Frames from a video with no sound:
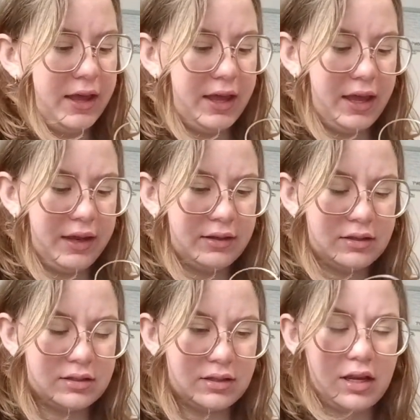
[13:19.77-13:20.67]

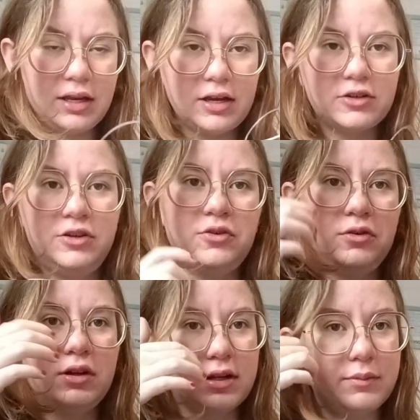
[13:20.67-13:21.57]
And I can actually show you
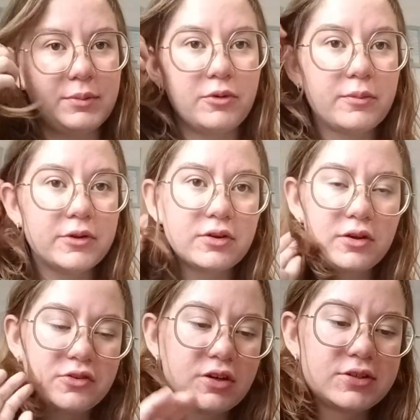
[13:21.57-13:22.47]
a little bit more about the
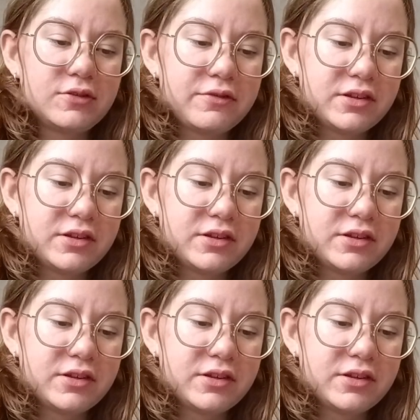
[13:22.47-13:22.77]
construction of